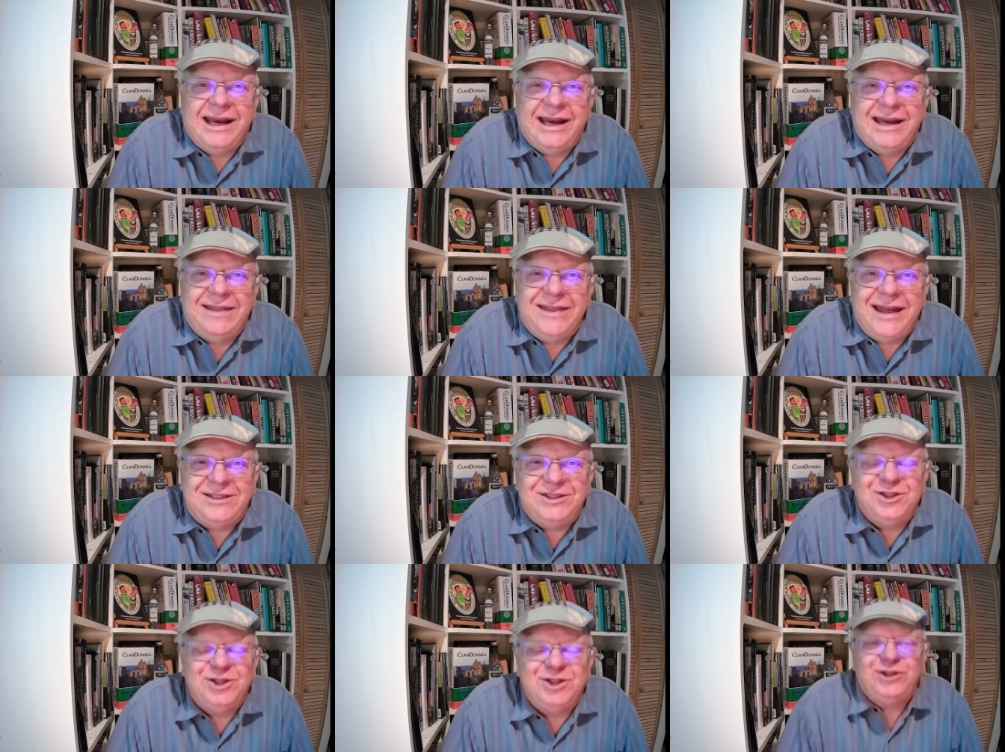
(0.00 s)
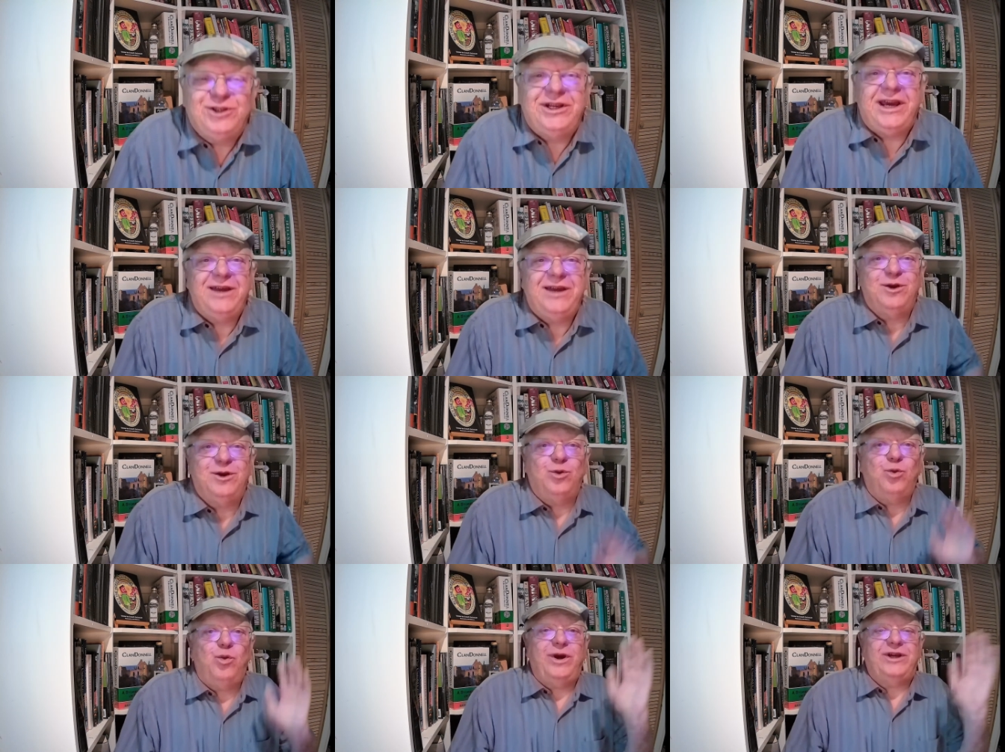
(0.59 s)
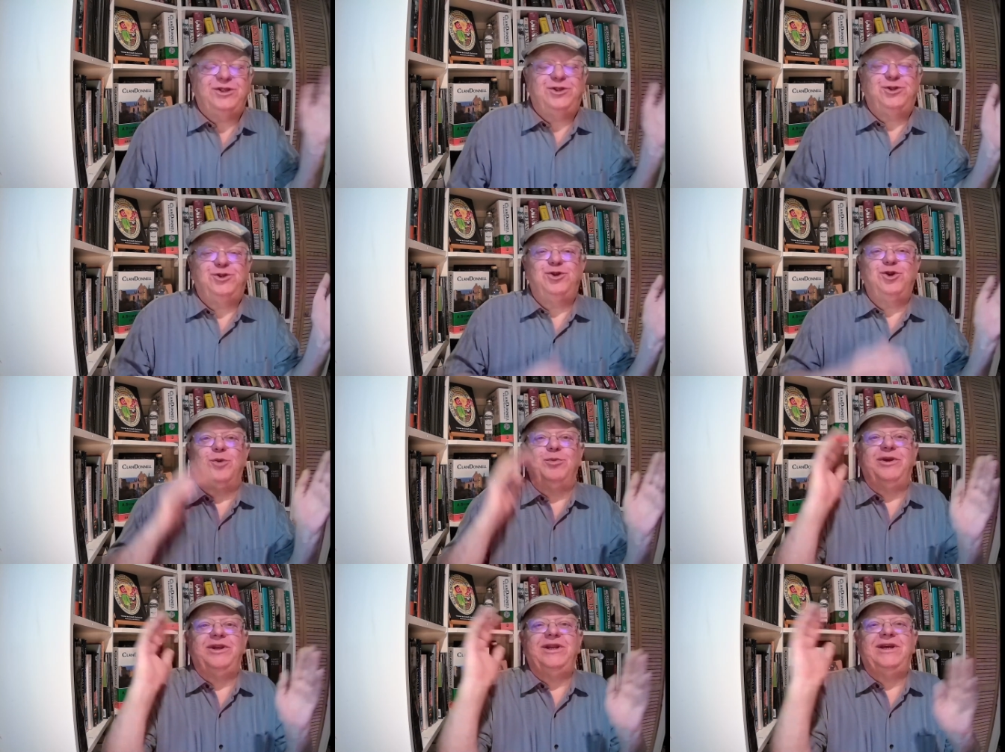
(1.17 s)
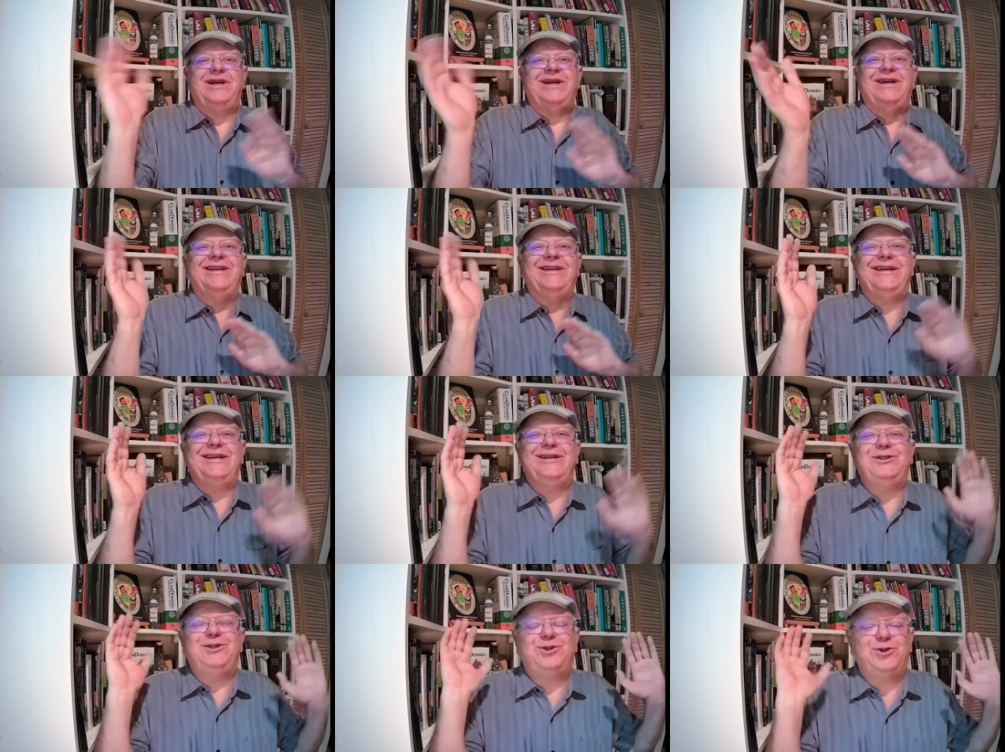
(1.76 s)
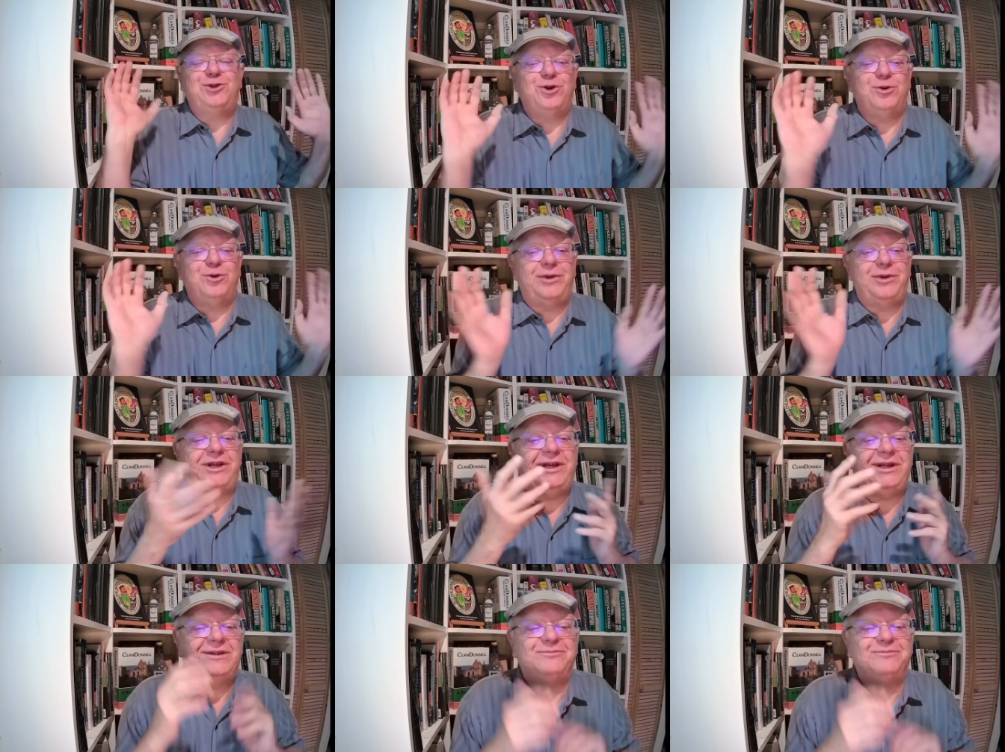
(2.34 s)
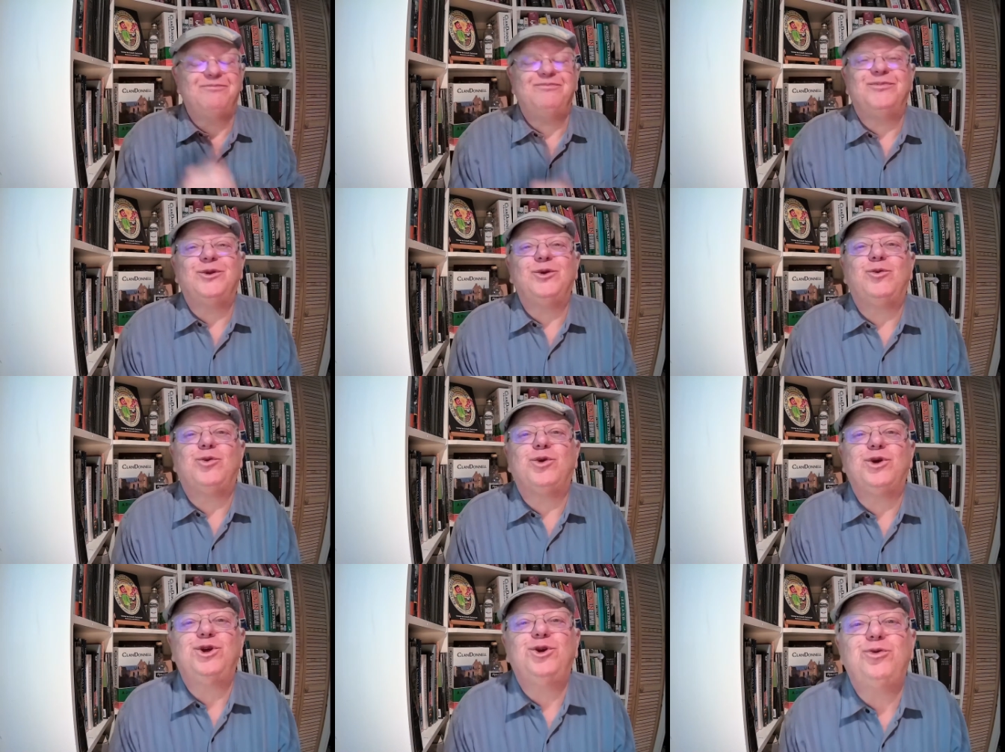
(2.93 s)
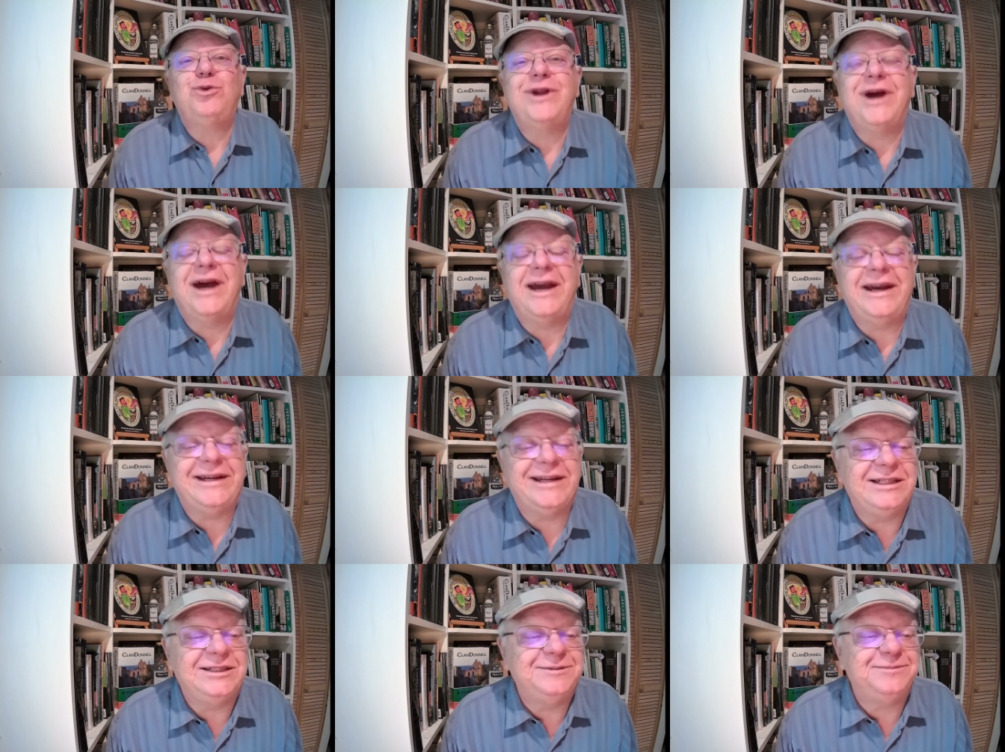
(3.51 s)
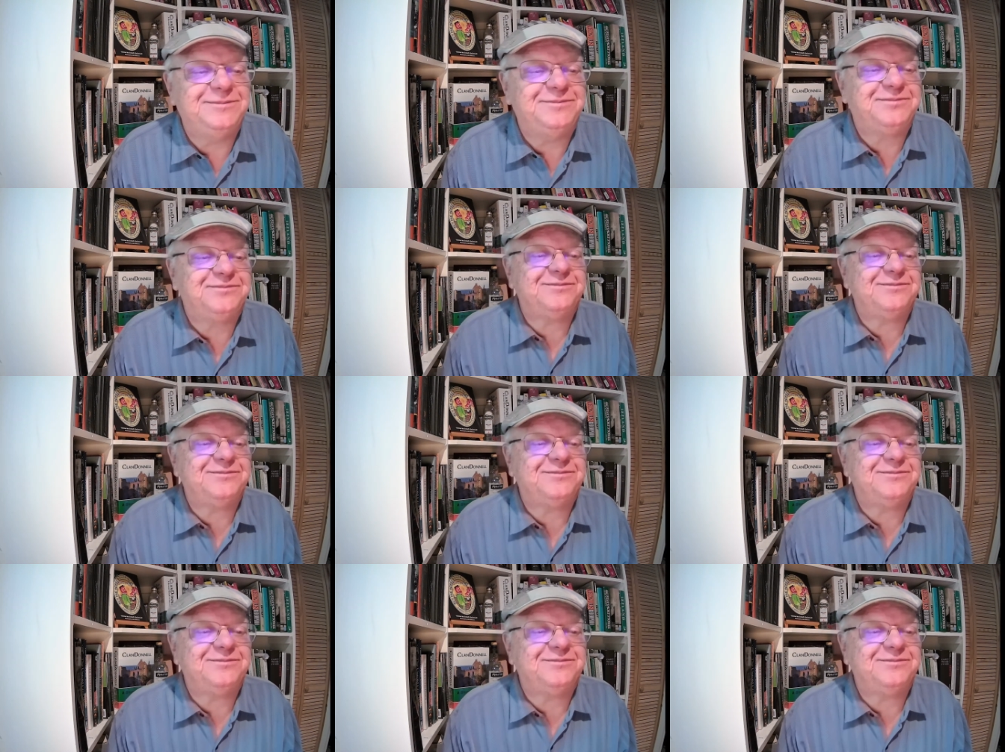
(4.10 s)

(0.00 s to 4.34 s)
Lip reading: And that's the day that West Germany and East Germany were united.